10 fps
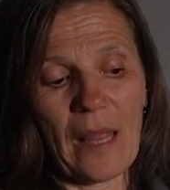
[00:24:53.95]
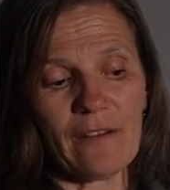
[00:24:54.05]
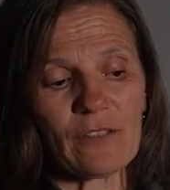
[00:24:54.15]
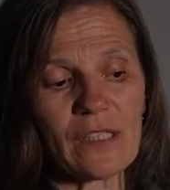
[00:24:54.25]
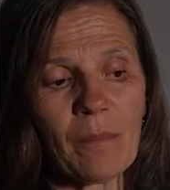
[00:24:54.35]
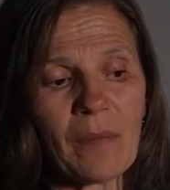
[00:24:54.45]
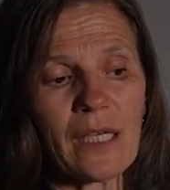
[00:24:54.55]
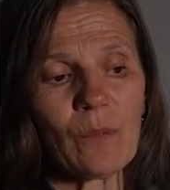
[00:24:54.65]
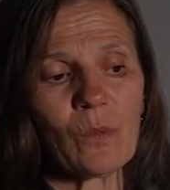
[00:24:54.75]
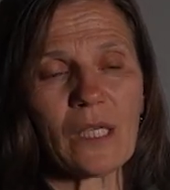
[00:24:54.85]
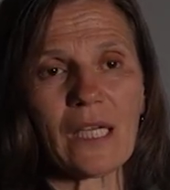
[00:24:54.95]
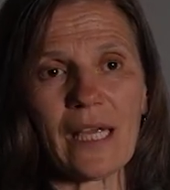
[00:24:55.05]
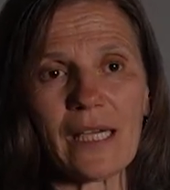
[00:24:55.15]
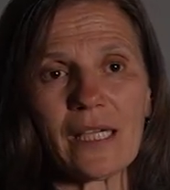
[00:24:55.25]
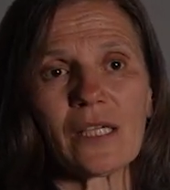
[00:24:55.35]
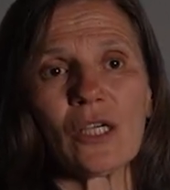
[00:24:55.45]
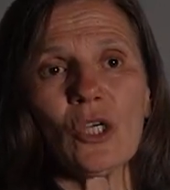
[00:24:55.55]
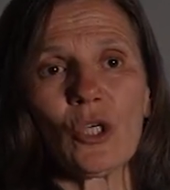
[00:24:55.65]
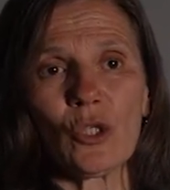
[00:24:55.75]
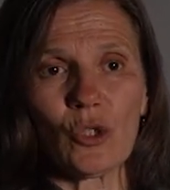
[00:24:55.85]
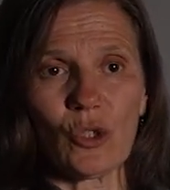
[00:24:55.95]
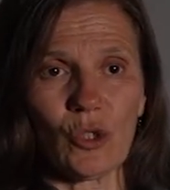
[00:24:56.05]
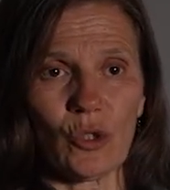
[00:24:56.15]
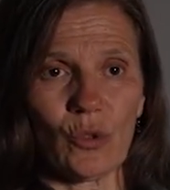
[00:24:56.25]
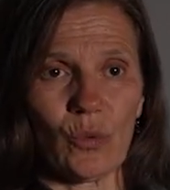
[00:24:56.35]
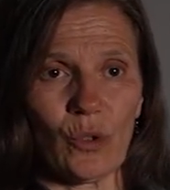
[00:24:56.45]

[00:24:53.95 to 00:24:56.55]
if somebody would like to